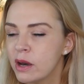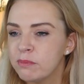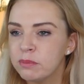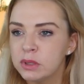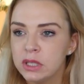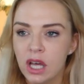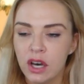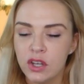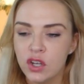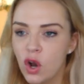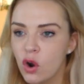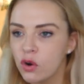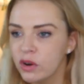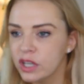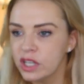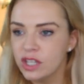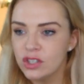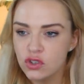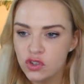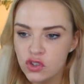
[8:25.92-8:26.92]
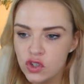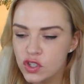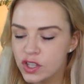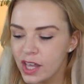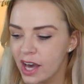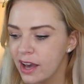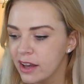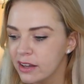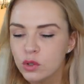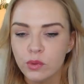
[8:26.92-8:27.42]
That blood orange,
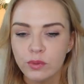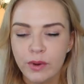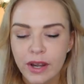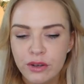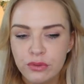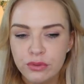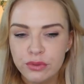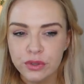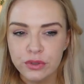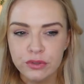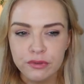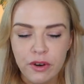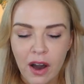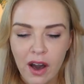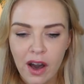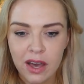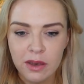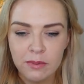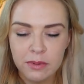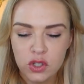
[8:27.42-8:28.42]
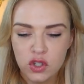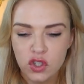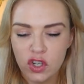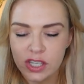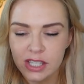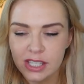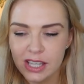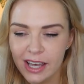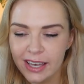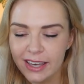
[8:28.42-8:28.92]
that grapefruit vibe is
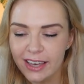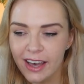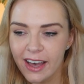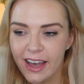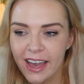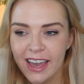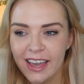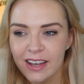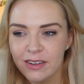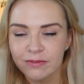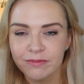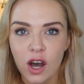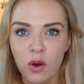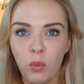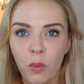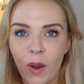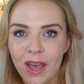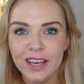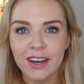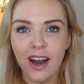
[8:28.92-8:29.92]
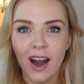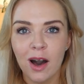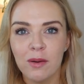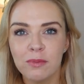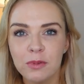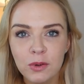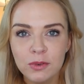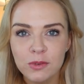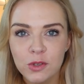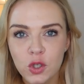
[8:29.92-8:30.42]
just like a, a wake
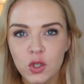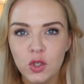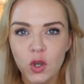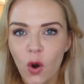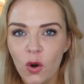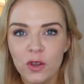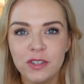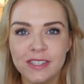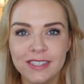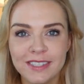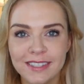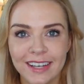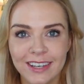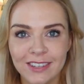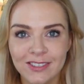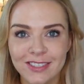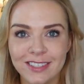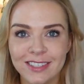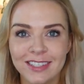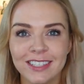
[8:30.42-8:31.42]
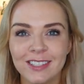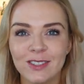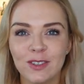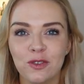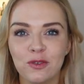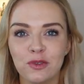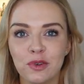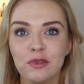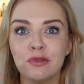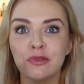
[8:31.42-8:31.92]
up shot, isn't it, just to
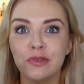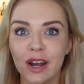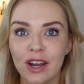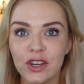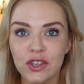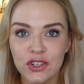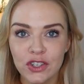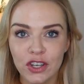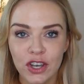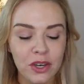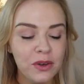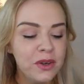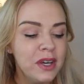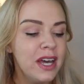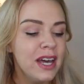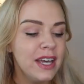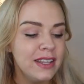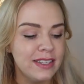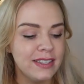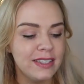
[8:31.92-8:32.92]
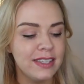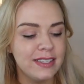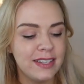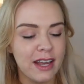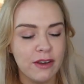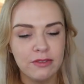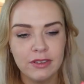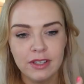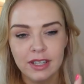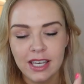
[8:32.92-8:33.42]
sort of refresh you. This is
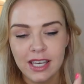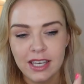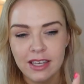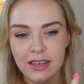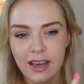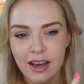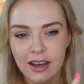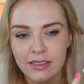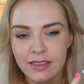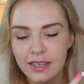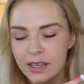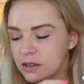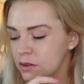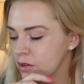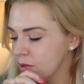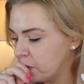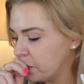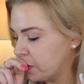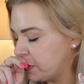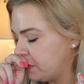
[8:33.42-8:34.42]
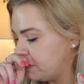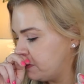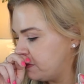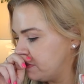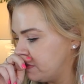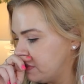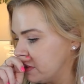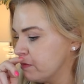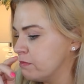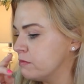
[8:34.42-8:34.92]
definitely, I think, one of
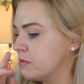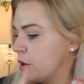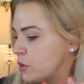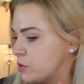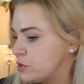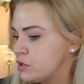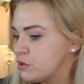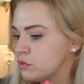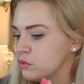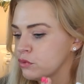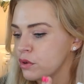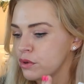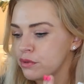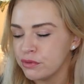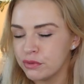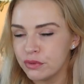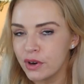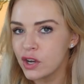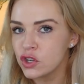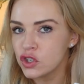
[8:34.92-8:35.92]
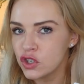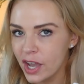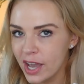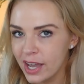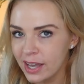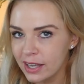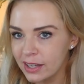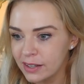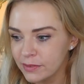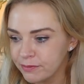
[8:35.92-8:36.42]
the most
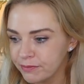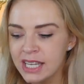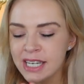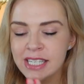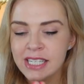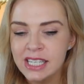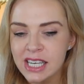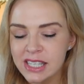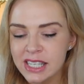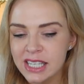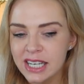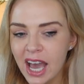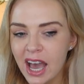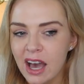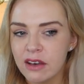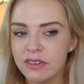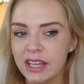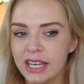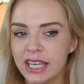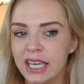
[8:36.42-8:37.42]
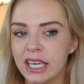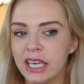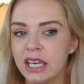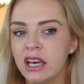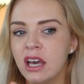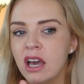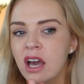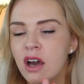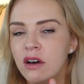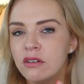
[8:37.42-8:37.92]
refreshing, and it doesn't have
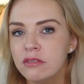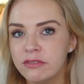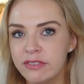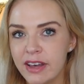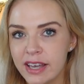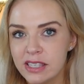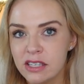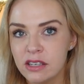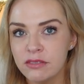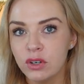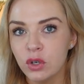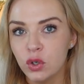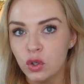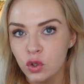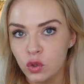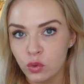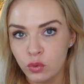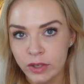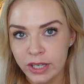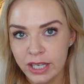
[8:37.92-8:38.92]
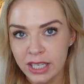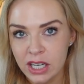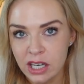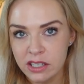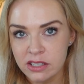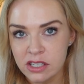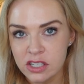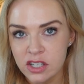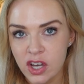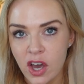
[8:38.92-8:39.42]
any vetiver or green
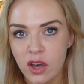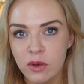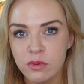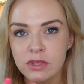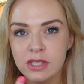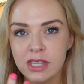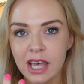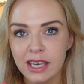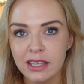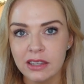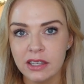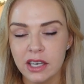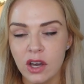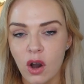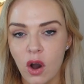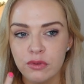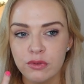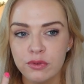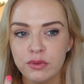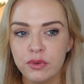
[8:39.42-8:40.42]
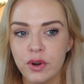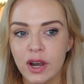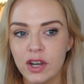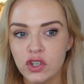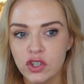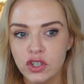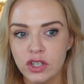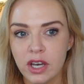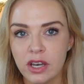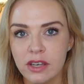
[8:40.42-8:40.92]
undertones. Like the
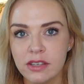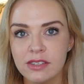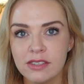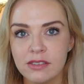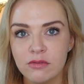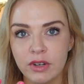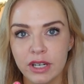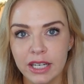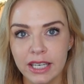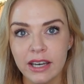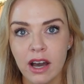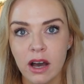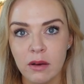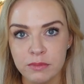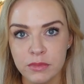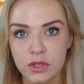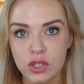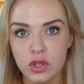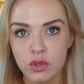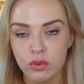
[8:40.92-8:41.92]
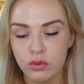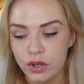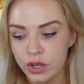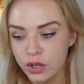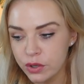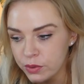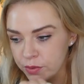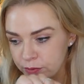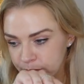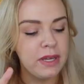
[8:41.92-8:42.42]
freshness really comes
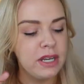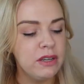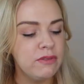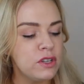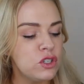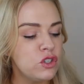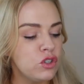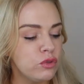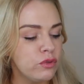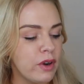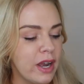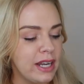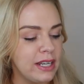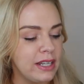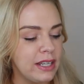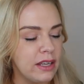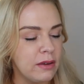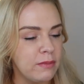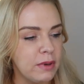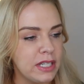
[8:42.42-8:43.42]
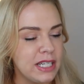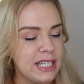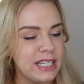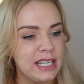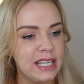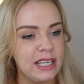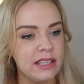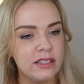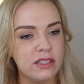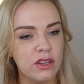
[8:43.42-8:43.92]
through. Bit of a geranium
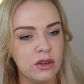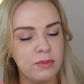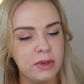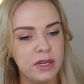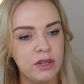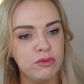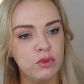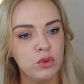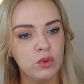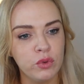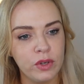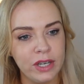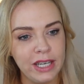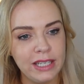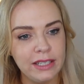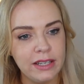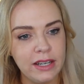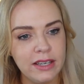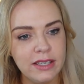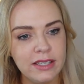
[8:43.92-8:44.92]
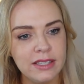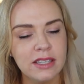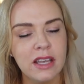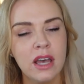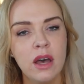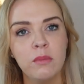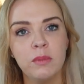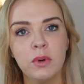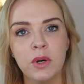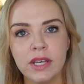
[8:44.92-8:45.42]
underneath, so a bit of greenness,
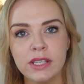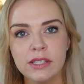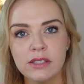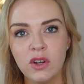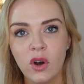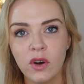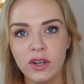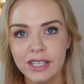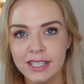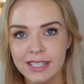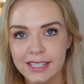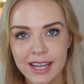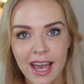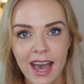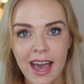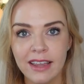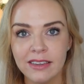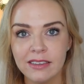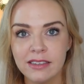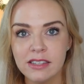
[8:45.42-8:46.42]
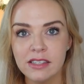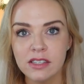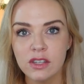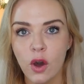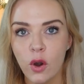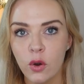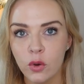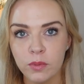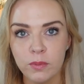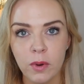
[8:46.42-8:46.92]
but it's not an intense
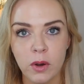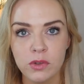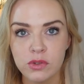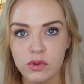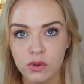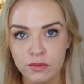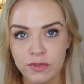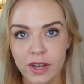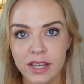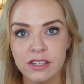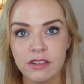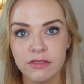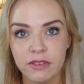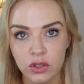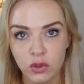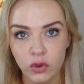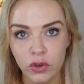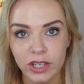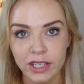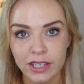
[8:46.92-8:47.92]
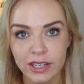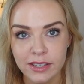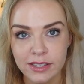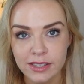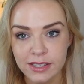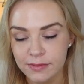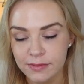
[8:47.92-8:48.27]
oak moss or vetiver greenness.